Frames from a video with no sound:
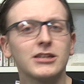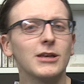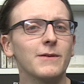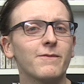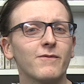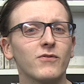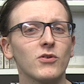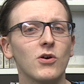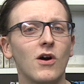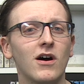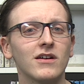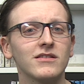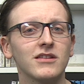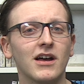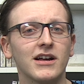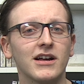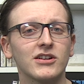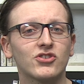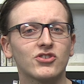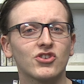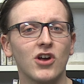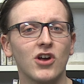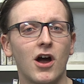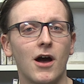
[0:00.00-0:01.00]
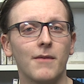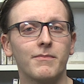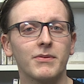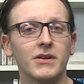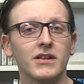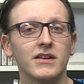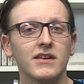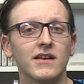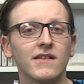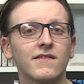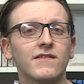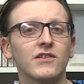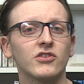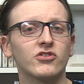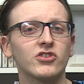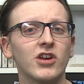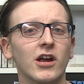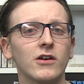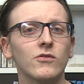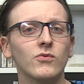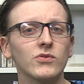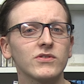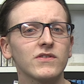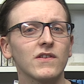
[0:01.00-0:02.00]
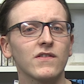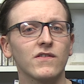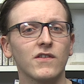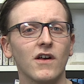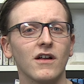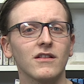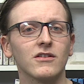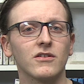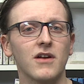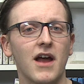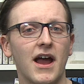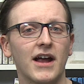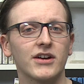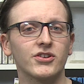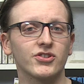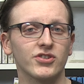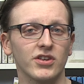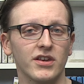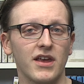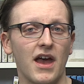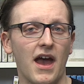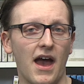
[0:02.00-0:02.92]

tip for online shopping is to check what the seller actually